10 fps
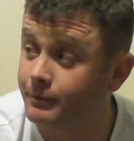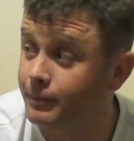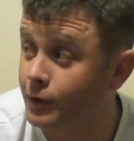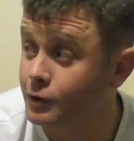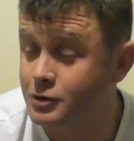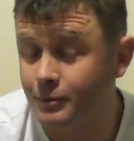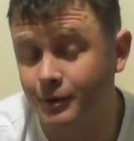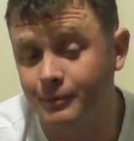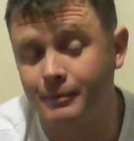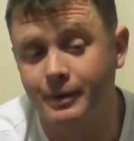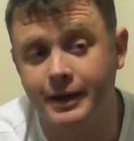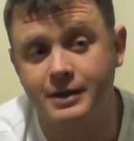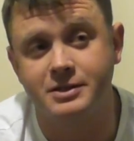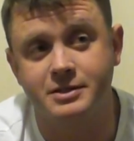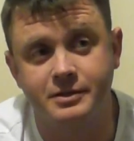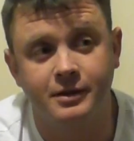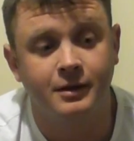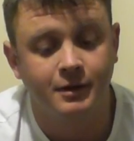a post up on my page, is